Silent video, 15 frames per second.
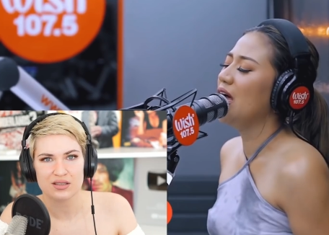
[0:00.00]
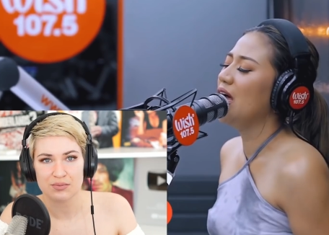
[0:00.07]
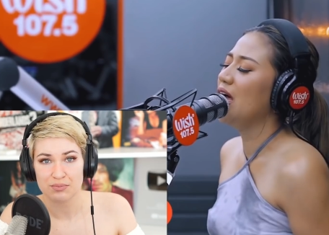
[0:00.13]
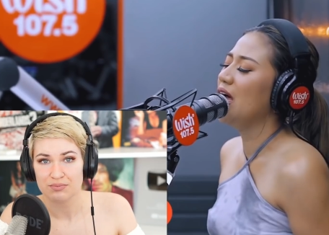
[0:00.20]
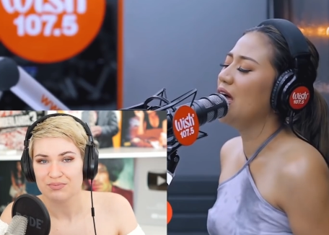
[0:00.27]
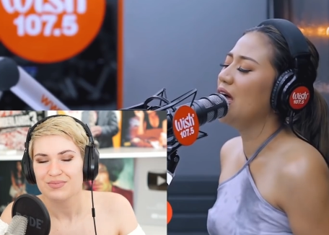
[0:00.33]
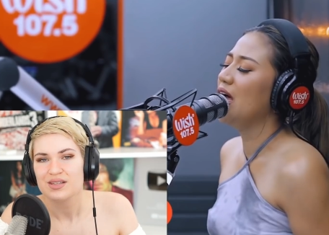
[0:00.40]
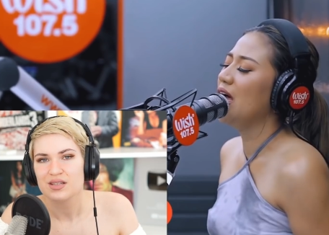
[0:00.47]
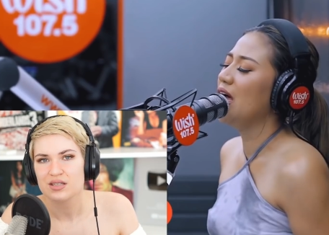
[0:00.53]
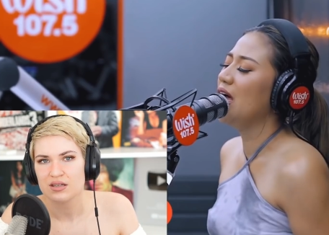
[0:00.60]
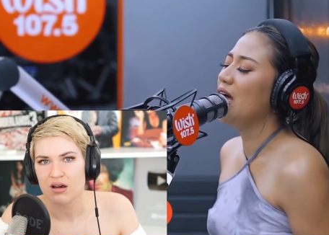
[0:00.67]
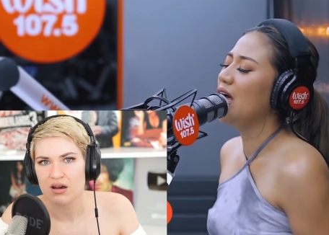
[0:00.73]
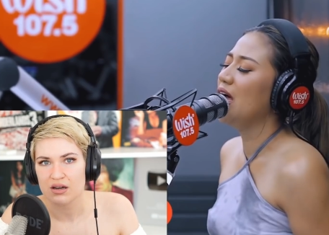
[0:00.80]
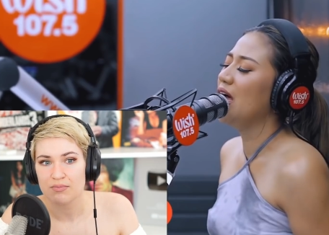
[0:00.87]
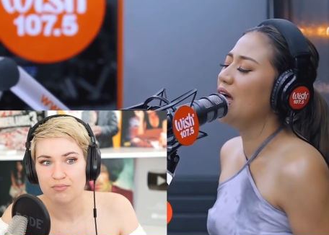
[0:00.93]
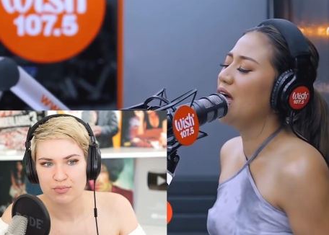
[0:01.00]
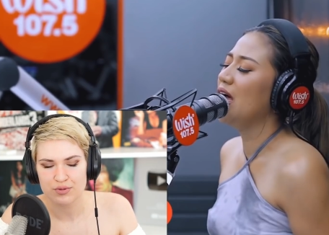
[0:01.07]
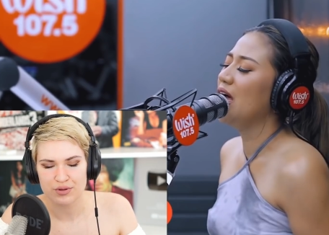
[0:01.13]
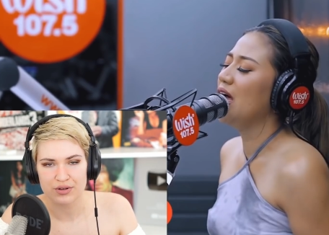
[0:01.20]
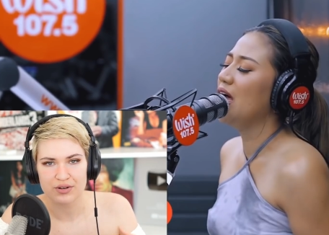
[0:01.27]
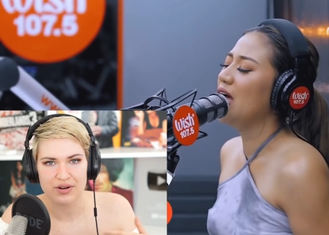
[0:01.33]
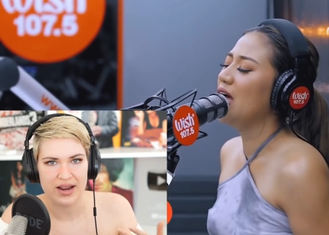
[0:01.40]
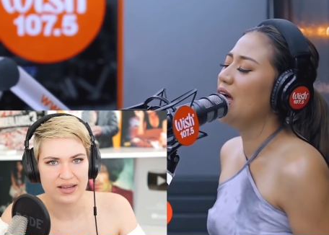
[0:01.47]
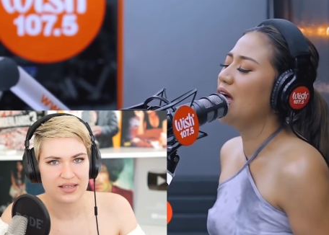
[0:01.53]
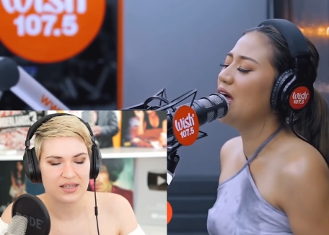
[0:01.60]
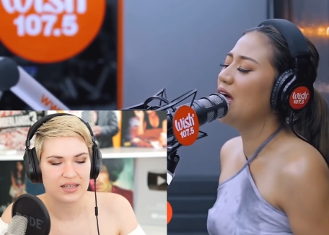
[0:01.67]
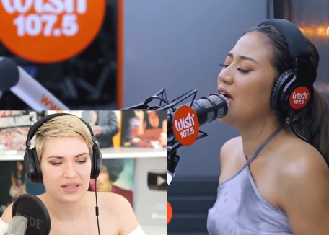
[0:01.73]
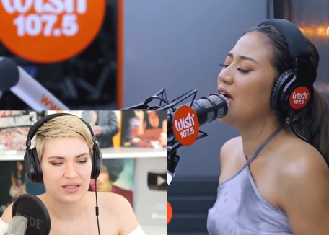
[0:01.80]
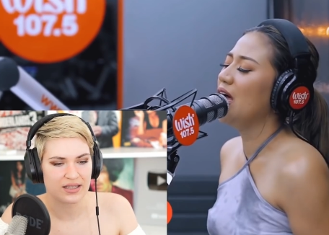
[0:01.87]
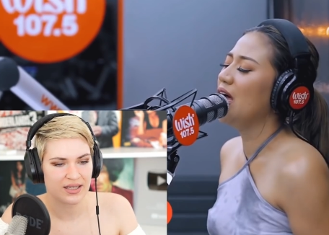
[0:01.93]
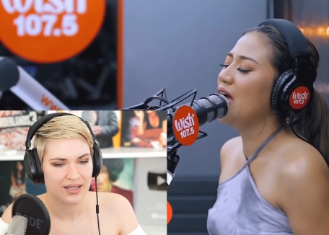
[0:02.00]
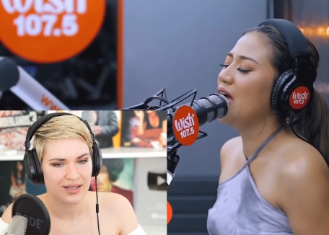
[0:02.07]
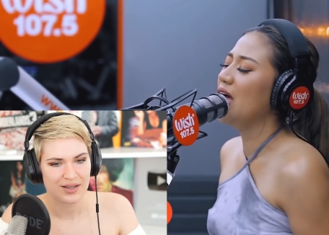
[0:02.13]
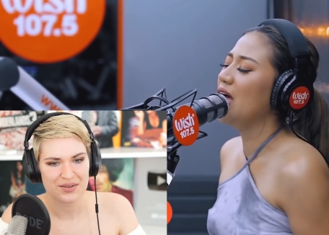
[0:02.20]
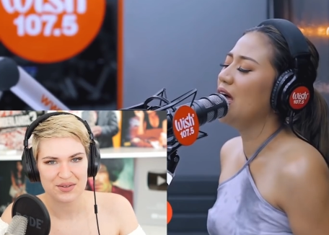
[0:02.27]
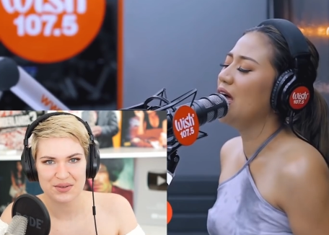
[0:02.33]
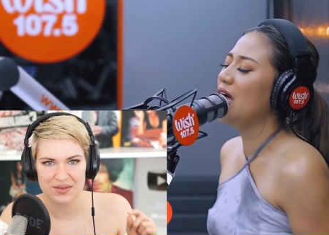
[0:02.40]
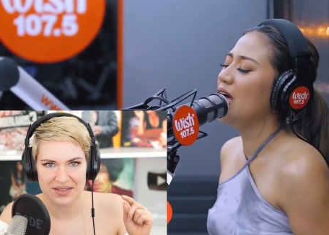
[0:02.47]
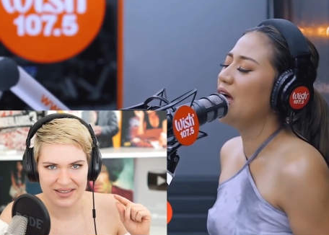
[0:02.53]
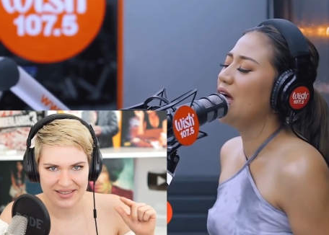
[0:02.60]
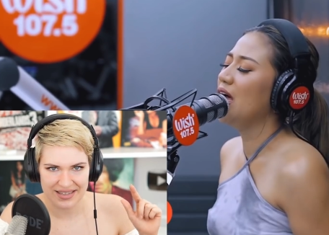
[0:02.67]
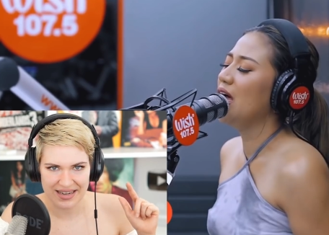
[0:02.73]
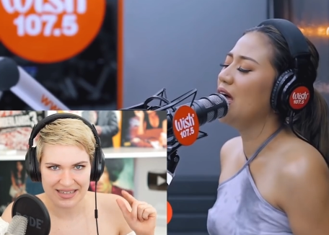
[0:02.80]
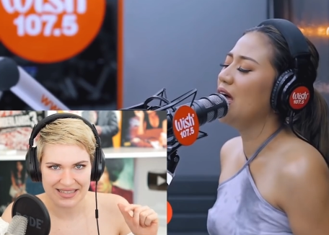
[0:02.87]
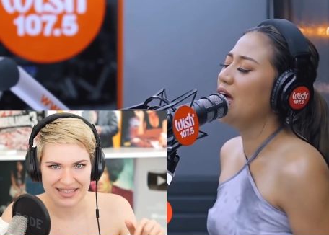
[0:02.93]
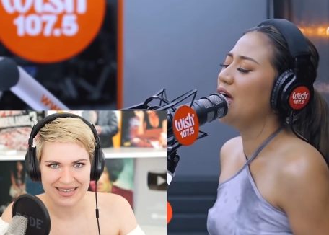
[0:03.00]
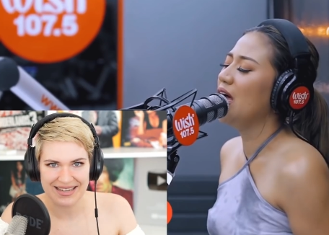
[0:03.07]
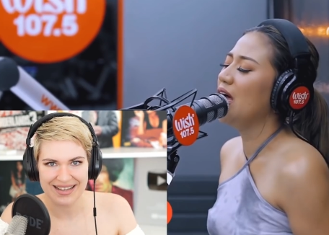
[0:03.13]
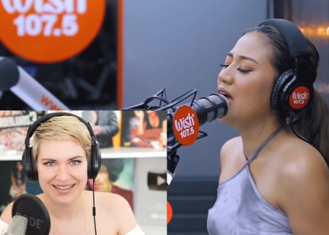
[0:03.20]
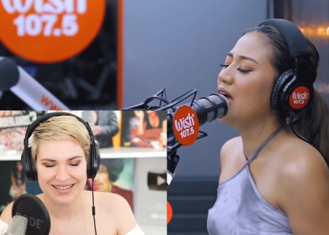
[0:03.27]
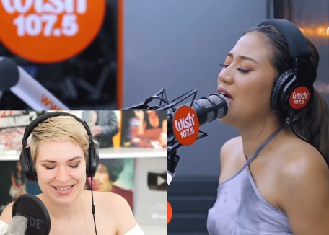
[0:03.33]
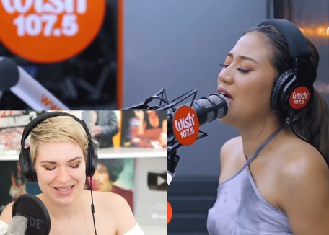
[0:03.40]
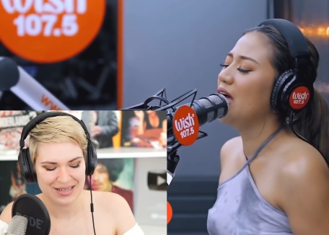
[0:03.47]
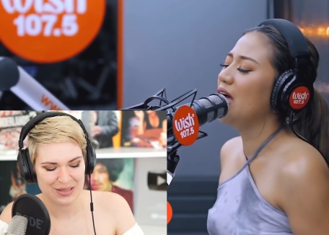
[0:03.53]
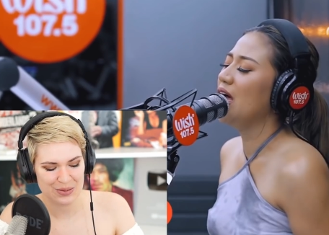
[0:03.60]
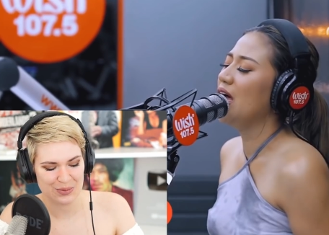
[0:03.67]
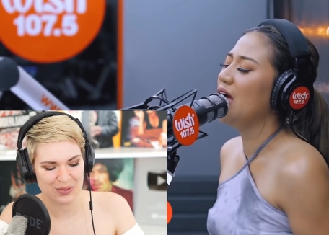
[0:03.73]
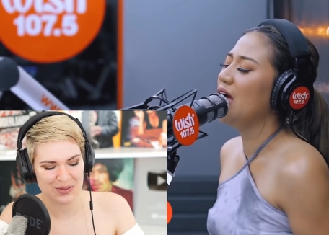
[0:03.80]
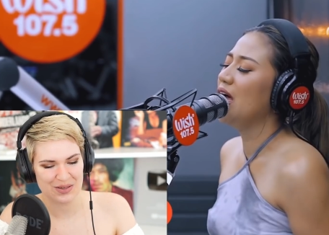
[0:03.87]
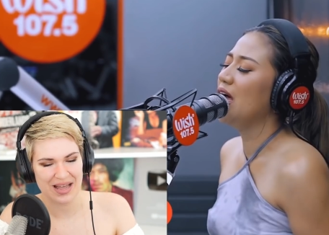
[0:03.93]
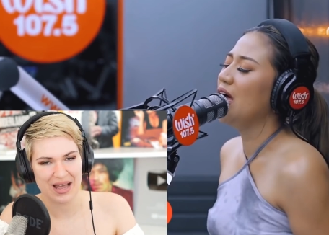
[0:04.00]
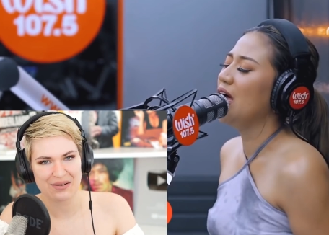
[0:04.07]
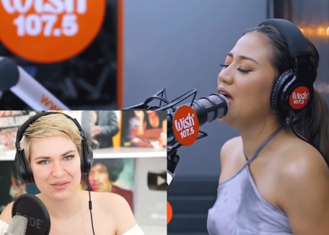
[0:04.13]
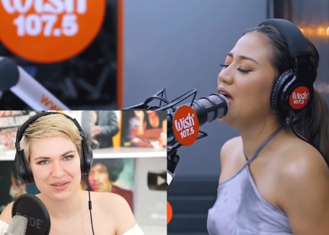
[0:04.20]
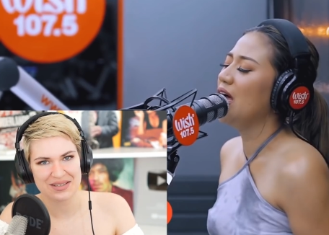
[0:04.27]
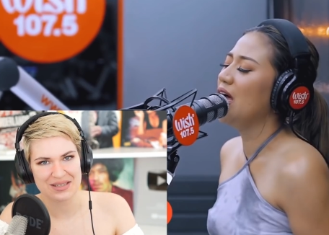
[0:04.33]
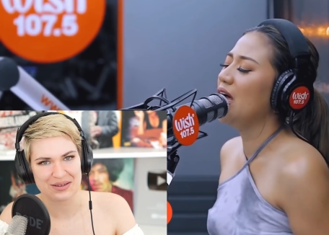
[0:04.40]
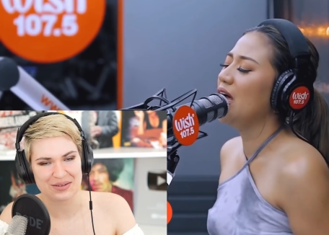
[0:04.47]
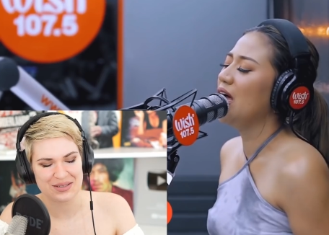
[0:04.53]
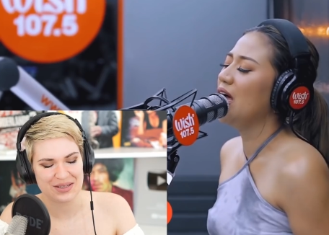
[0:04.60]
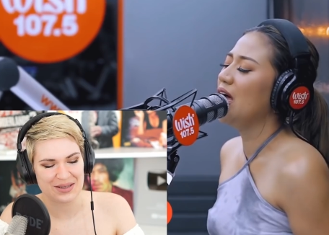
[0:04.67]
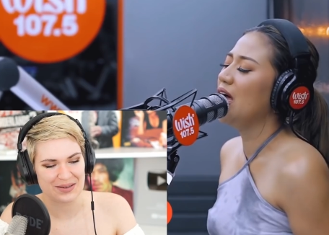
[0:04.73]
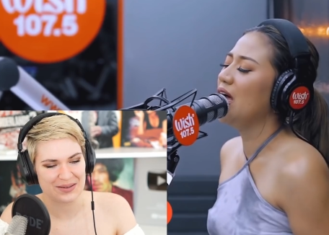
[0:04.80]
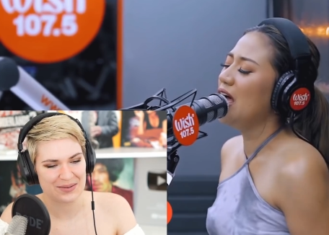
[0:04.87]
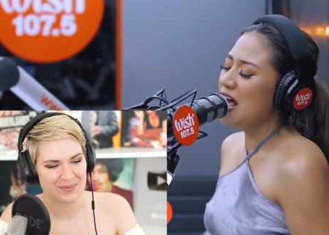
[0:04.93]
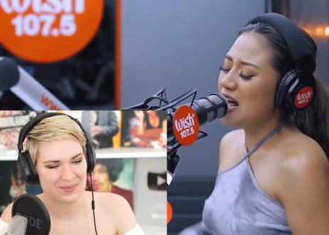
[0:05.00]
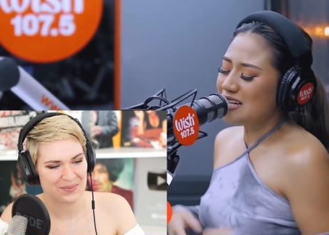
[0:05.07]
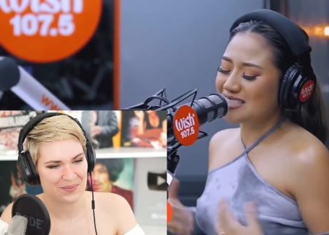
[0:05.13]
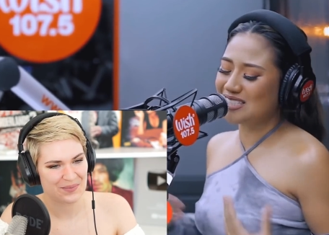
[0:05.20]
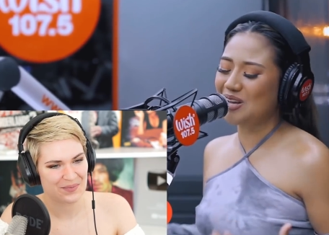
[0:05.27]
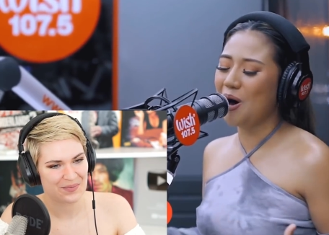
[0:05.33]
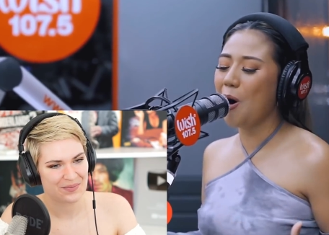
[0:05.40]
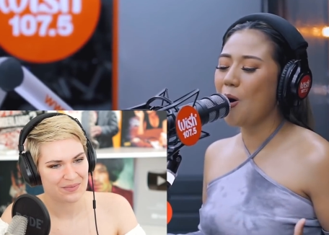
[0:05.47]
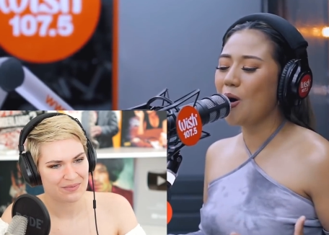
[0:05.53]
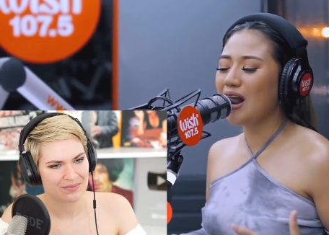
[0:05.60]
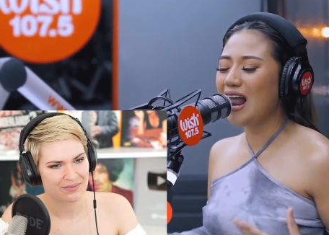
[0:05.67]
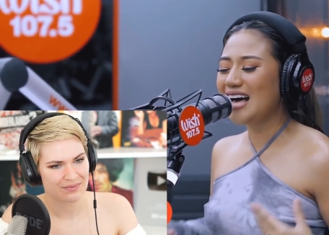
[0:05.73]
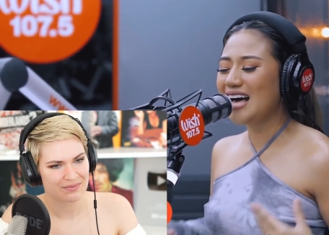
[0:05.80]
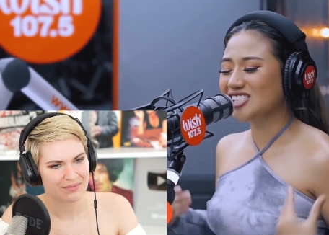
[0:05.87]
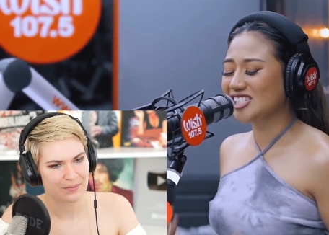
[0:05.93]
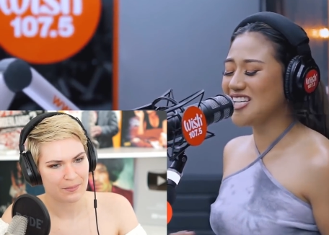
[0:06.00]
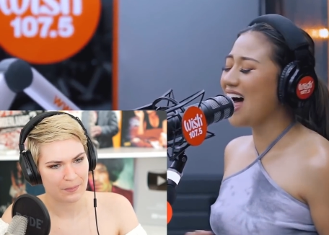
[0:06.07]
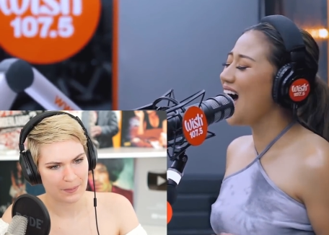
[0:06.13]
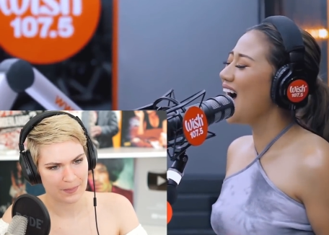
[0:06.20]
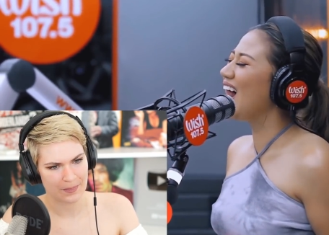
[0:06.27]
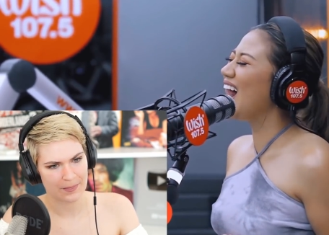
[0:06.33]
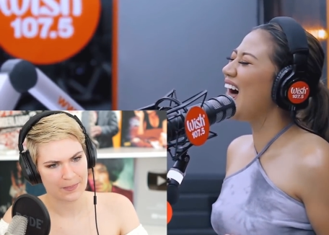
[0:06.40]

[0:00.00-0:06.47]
Speaker 1: the, the song progressing. Also, that tiny switch to hat voice, that was cute.
Speaker 2: So let's show.